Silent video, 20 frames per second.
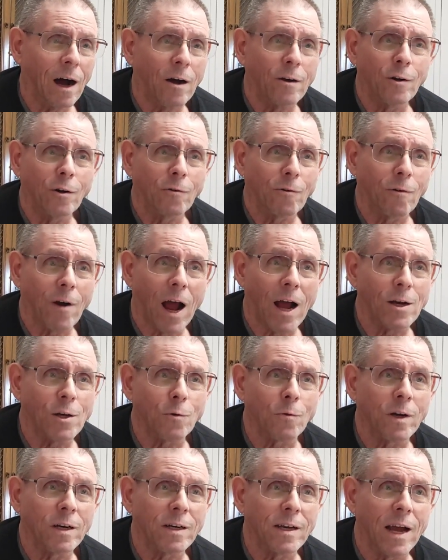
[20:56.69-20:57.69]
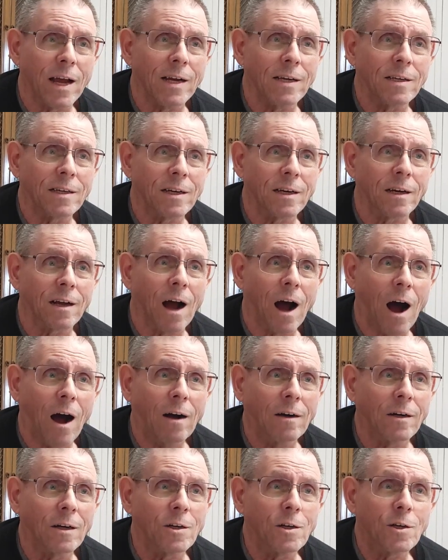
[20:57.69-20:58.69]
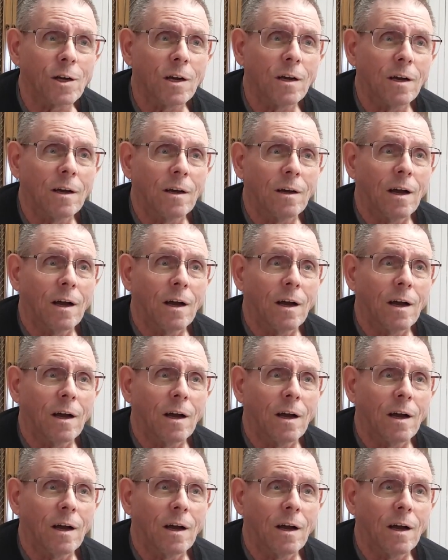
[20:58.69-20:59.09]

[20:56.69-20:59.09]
undergraduate days in college,